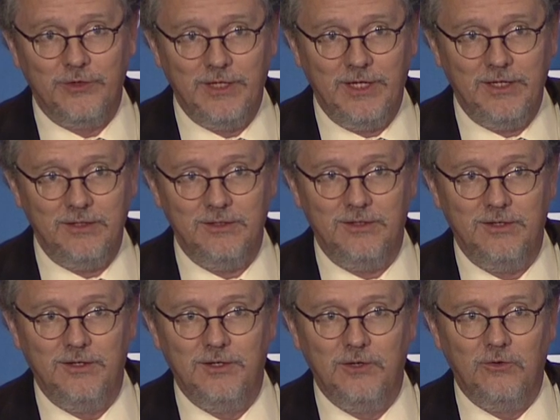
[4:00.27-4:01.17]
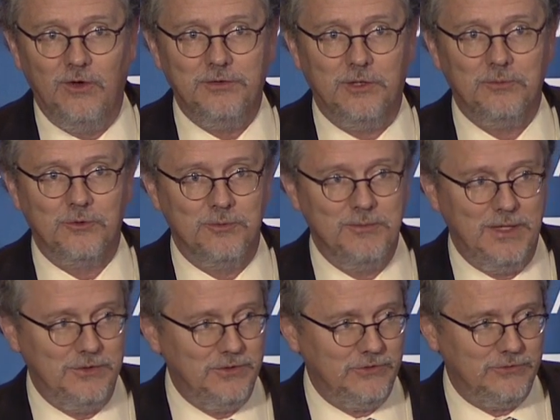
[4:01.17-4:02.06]
today, who I thought were
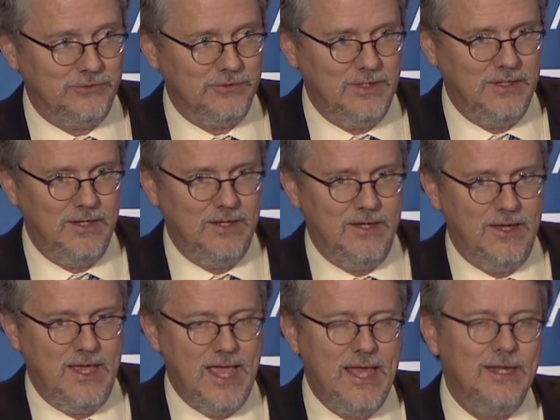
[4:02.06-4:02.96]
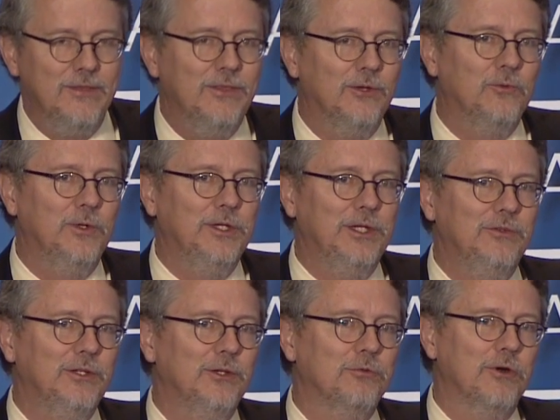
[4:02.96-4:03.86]
tremendous. And I think we need
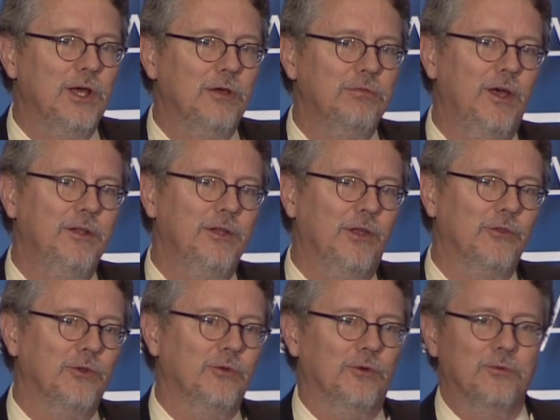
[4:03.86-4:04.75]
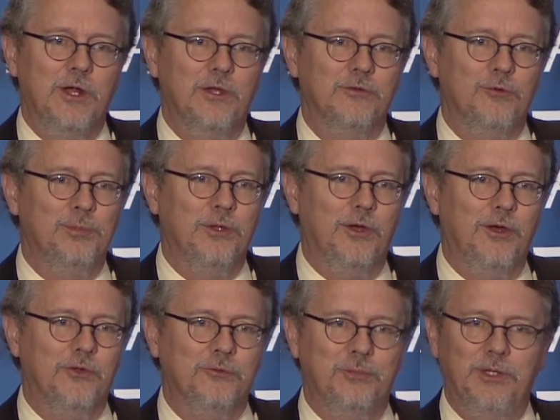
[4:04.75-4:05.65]
to give Ralph another round of
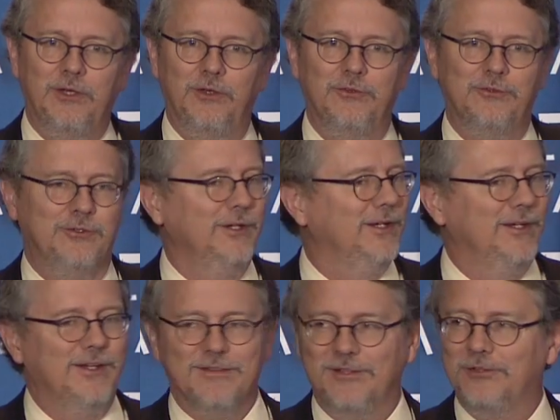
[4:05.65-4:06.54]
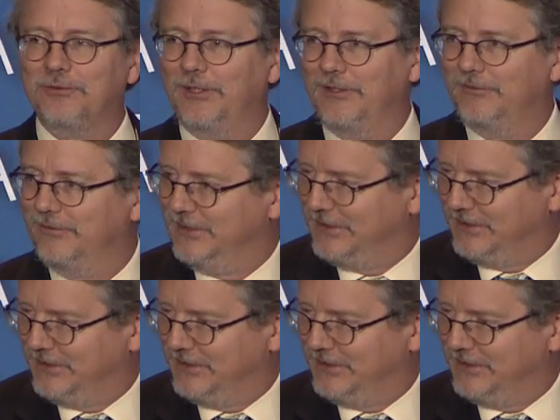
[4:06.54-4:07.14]
applause because this would have...